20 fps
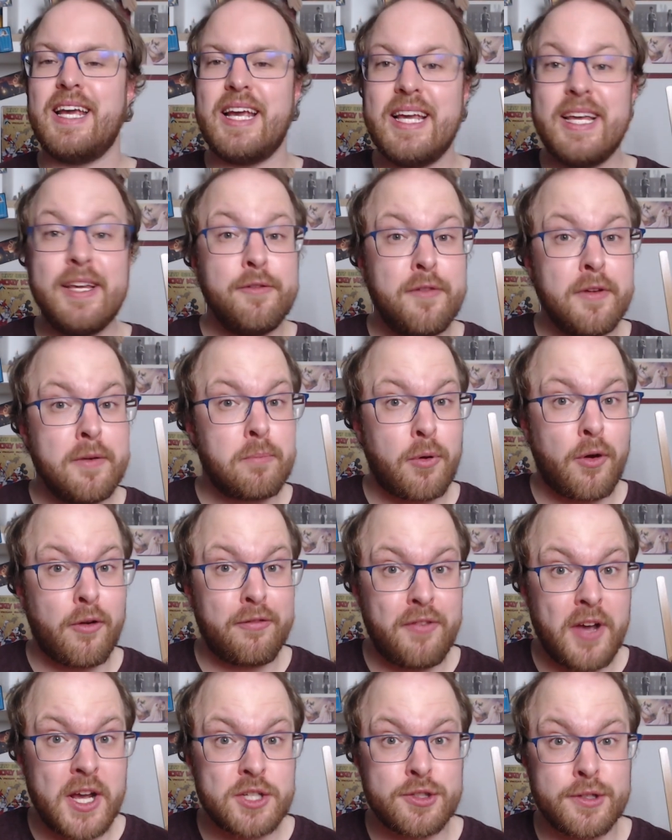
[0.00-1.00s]
Even
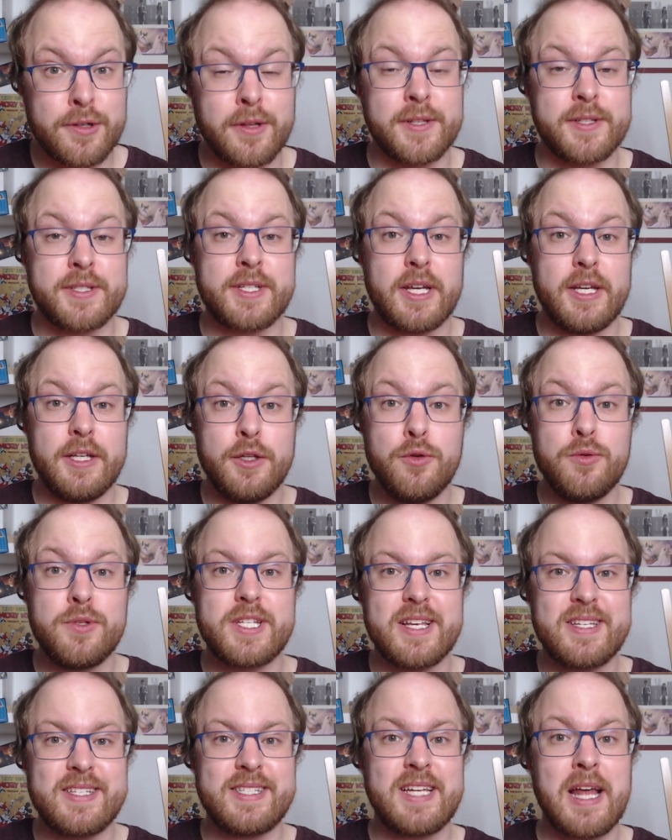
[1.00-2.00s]
professionals use
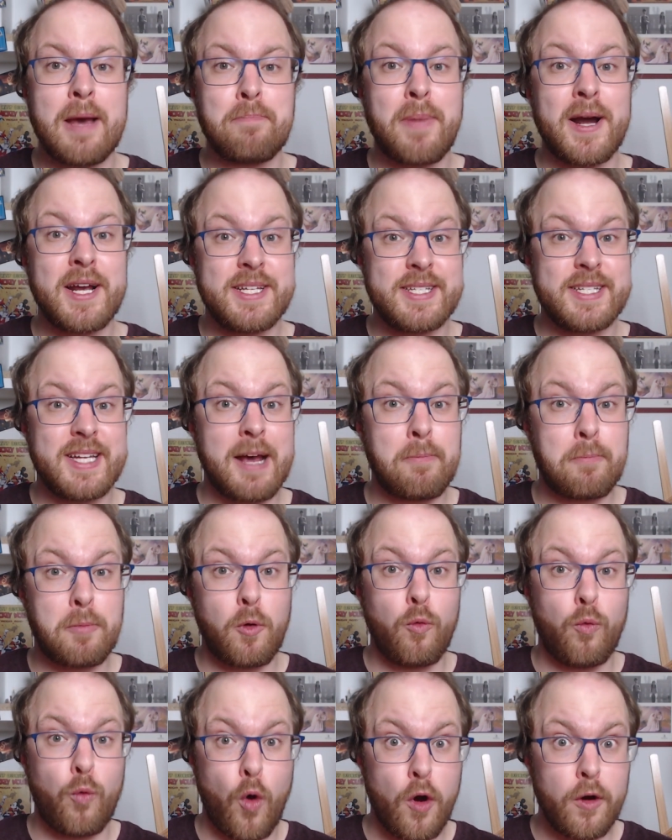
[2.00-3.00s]
step-by-step
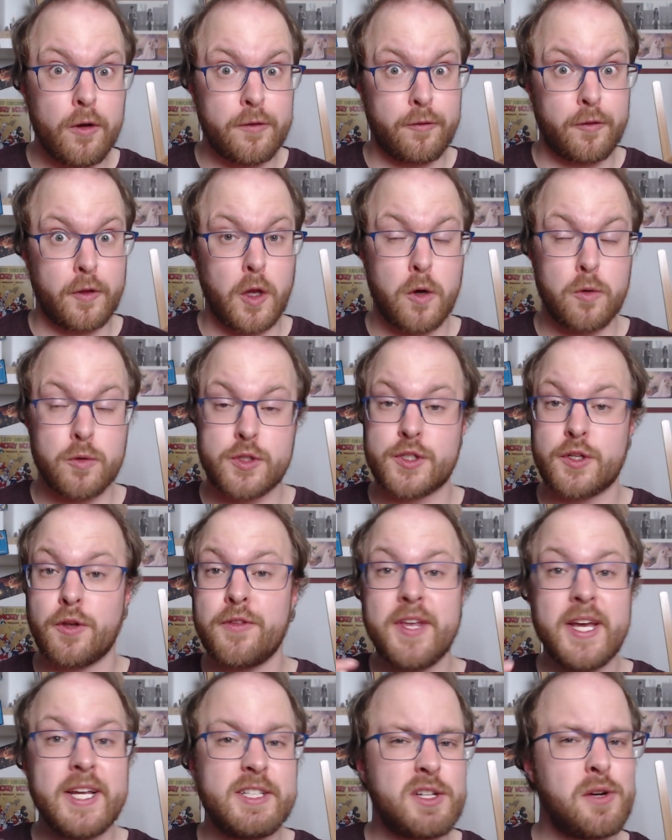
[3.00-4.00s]
workflows so
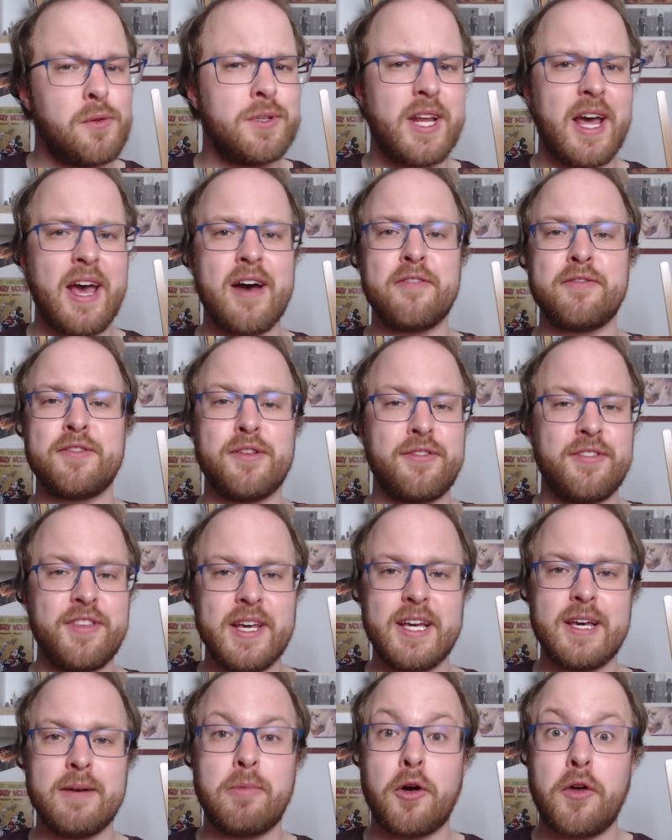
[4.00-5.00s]
they don't have to
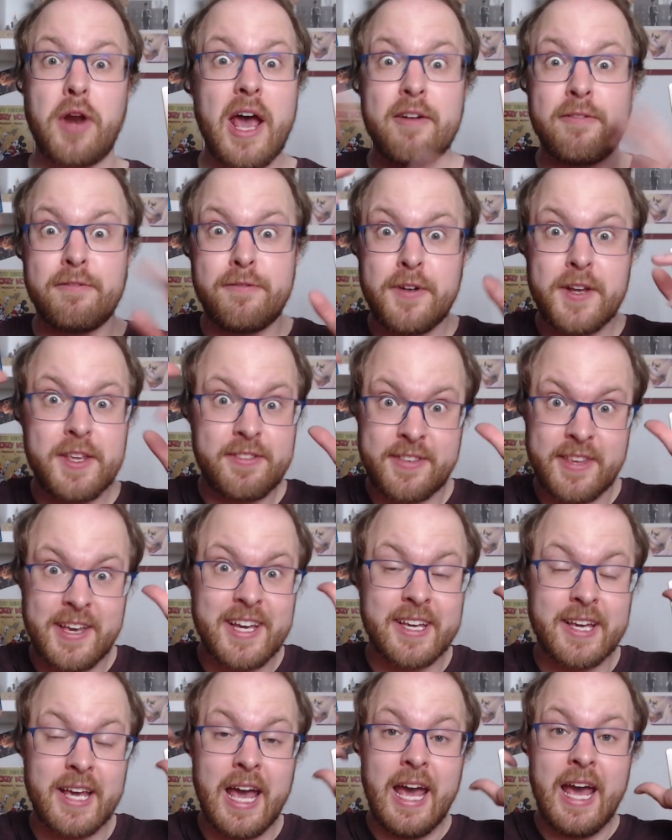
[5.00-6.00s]
think about
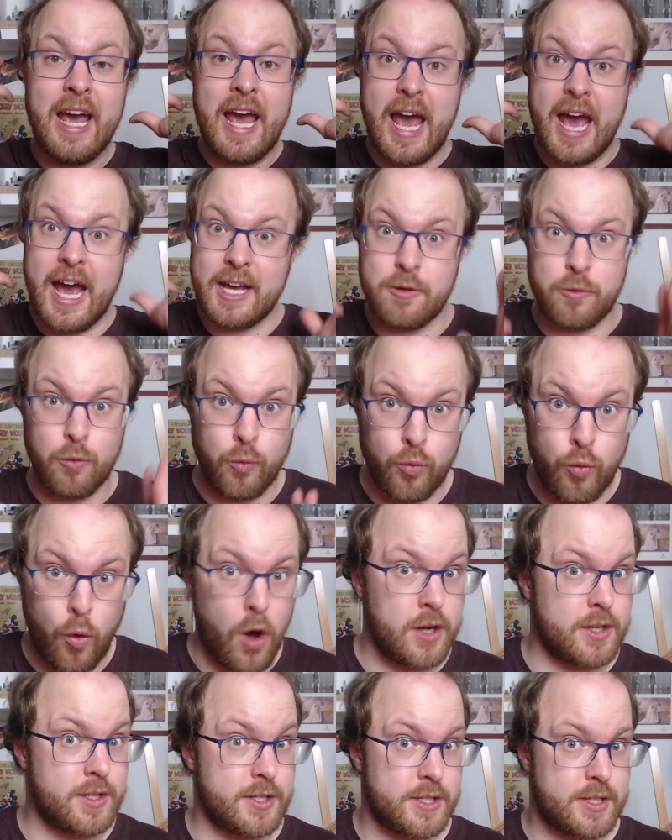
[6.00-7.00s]
everything at
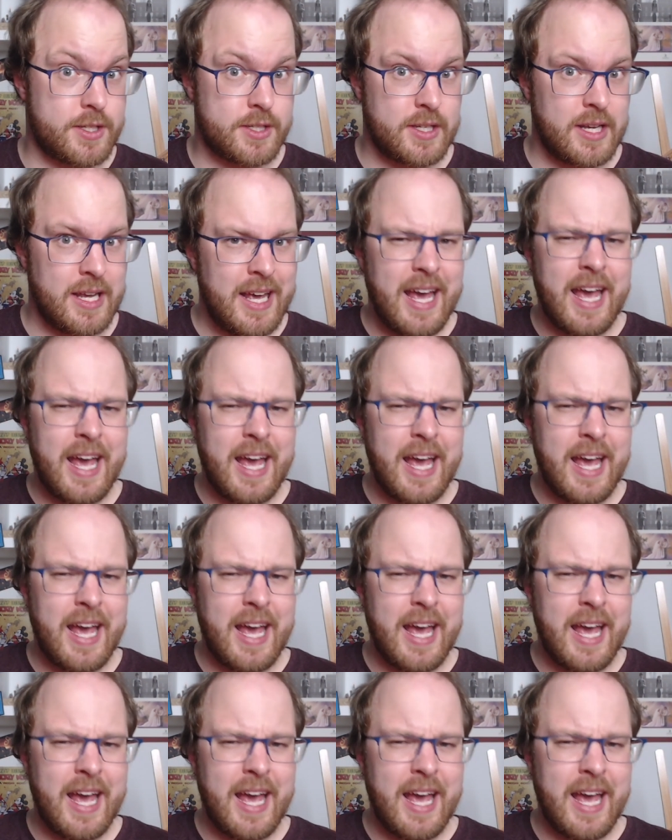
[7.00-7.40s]
once.